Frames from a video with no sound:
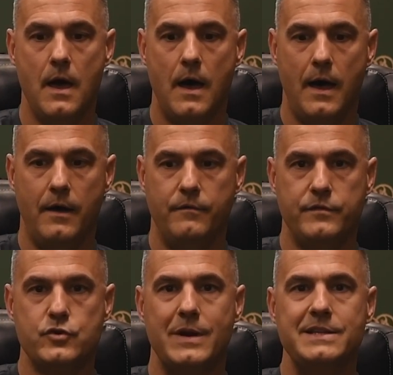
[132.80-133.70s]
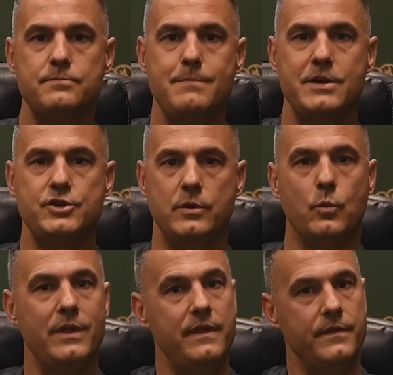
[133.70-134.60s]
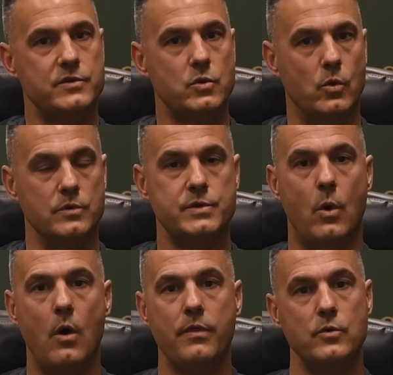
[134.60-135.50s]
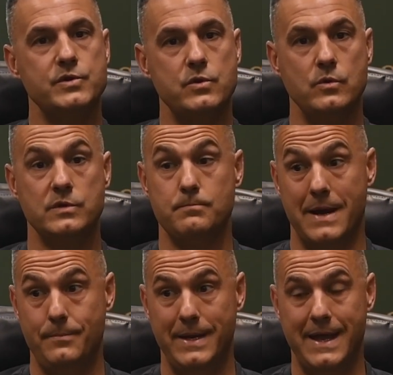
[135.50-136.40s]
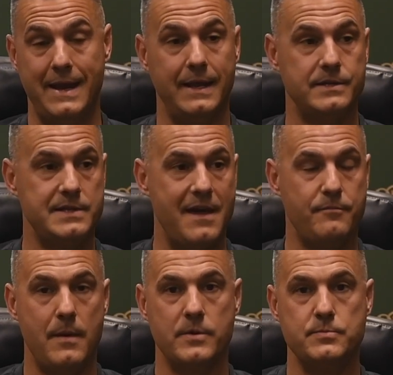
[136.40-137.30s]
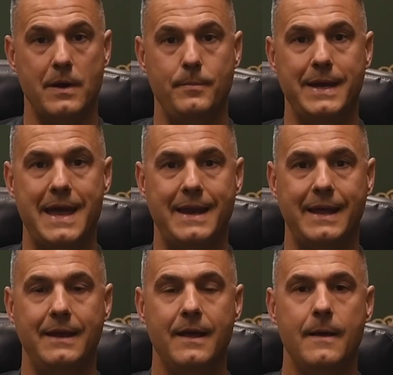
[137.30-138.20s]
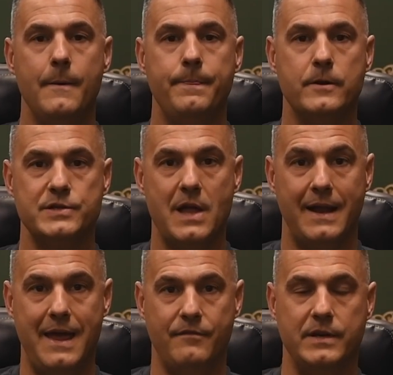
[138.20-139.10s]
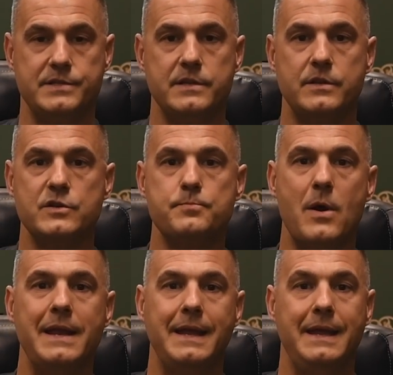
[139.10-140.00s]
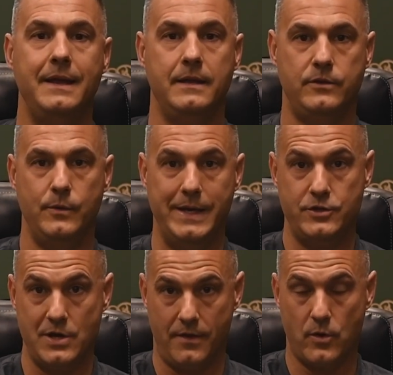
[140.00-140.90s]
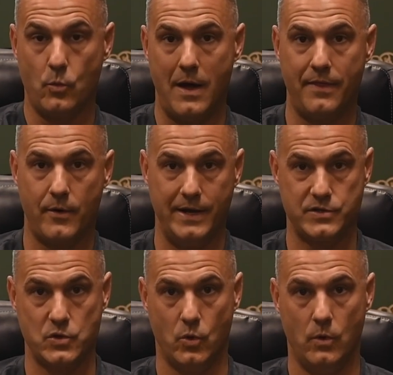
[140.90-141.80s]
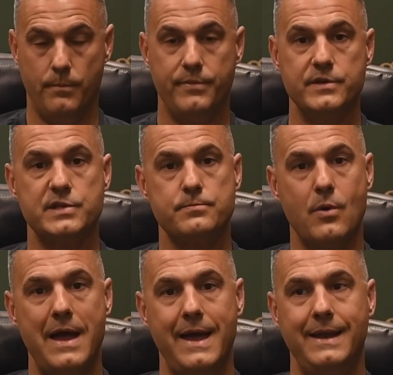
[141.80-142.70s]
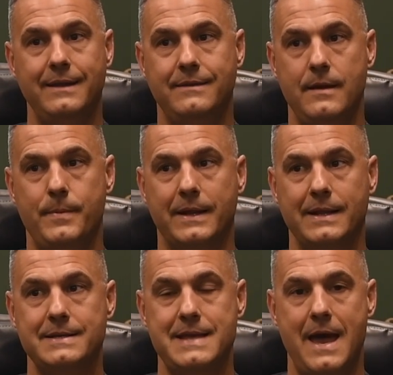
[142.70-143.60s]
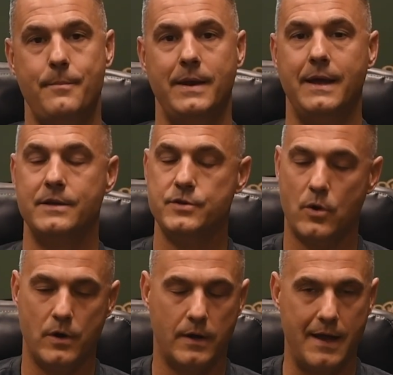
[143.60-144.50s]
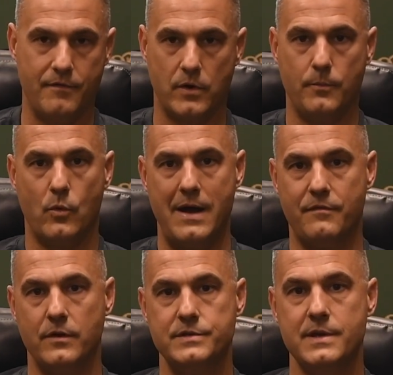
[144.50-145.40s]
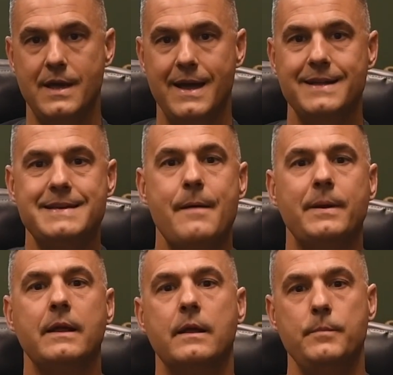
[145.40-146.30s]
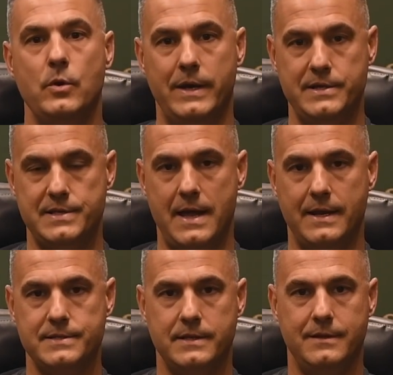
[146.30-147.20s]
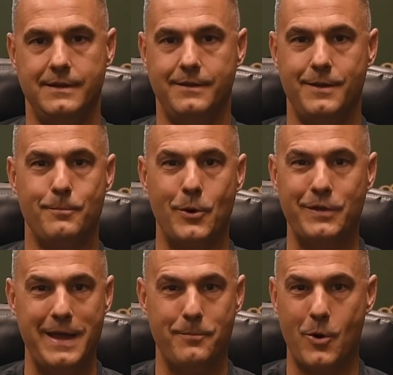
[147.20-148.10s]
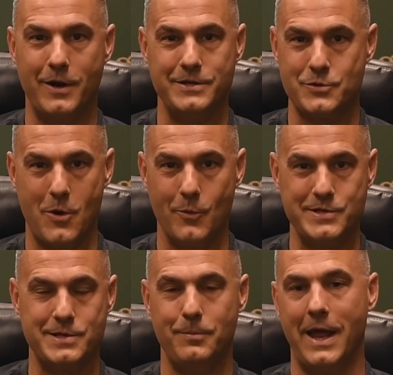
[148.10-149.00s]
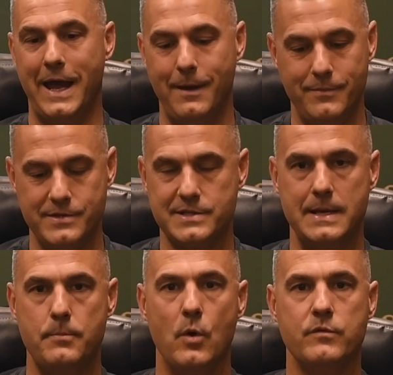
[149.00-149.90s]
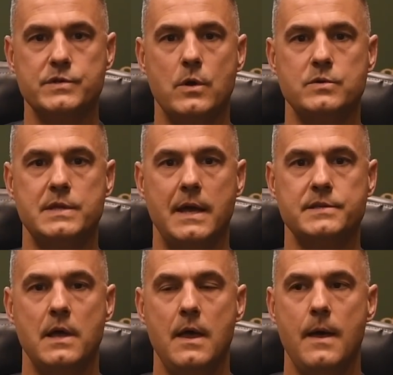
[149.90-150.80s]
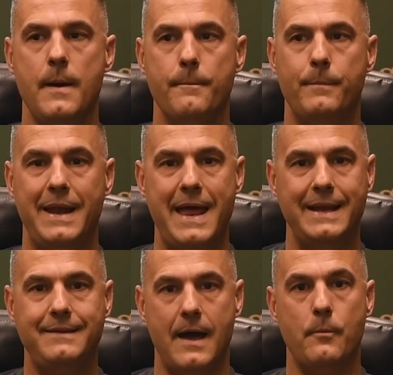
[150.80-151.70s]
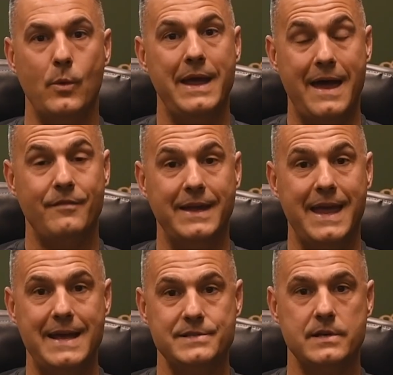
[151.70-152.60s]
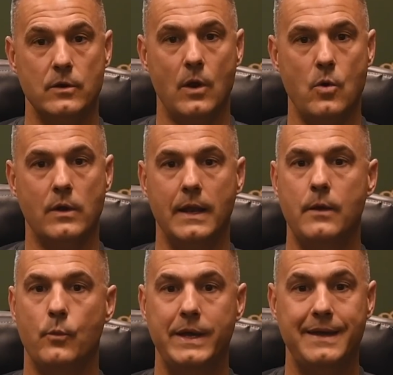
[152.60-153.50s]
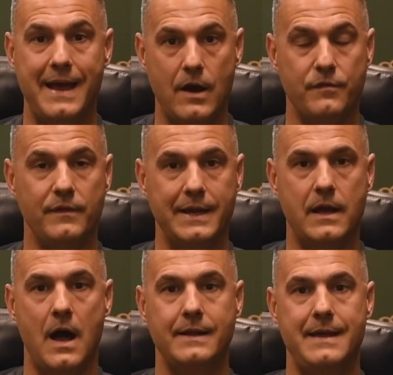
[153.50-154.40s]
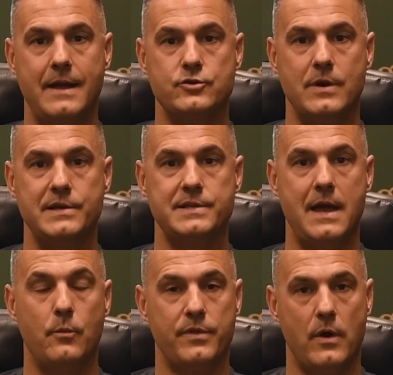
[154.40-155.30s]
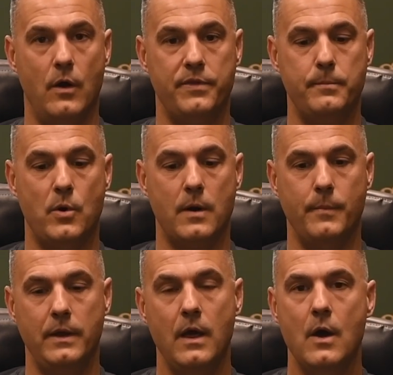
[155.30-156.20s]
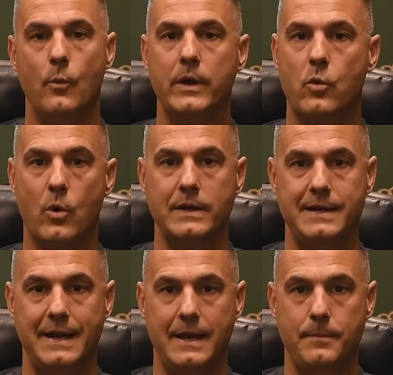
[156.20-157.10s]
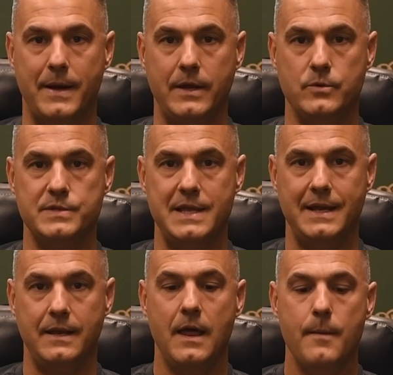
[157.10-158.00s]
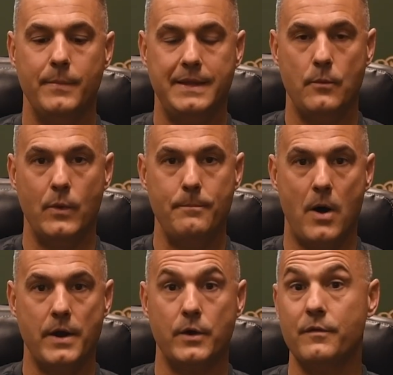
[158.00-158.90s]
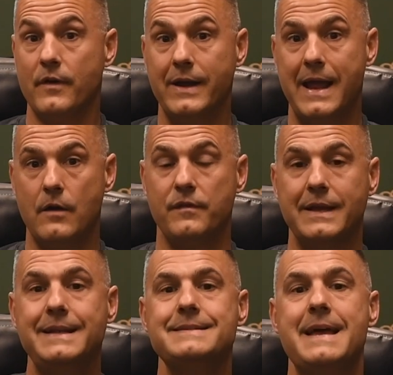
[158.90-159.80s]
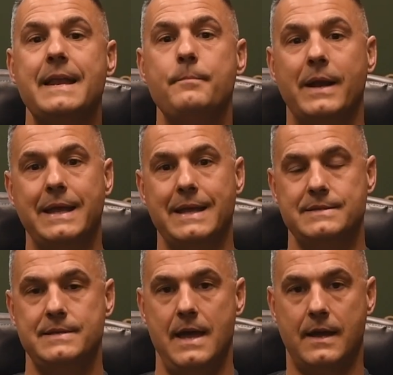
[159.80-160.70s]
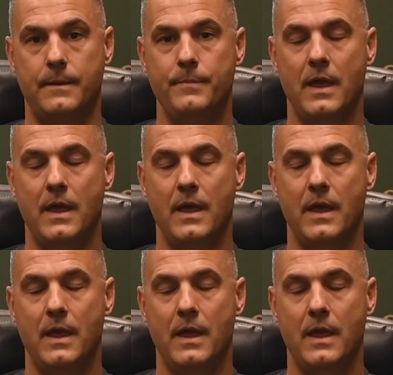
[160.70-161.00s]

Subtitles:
of transmission within the school. So all those students might be getting it, staff members might be getting it. There's not evidence that they're spreading it to each other while they're at school. The spread typically is happening, as you heard our governor reference, it's happening in community settings. The birthday parties are always to blame, the sleepovers, those things. But anytime we have a case here locally, we carefully contact trace that with our health department. We quarantine anybody who's needed, but then we monitor very carefully, does anybody get sick?